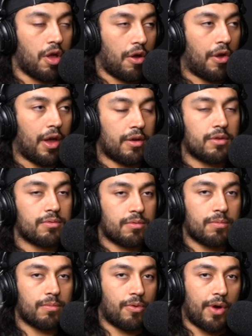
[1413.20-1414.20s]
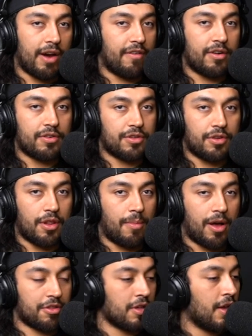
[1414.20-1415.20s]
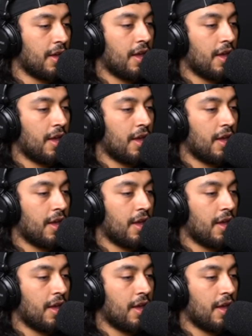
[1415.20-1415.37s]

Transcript: okay, whatever. You're the boss.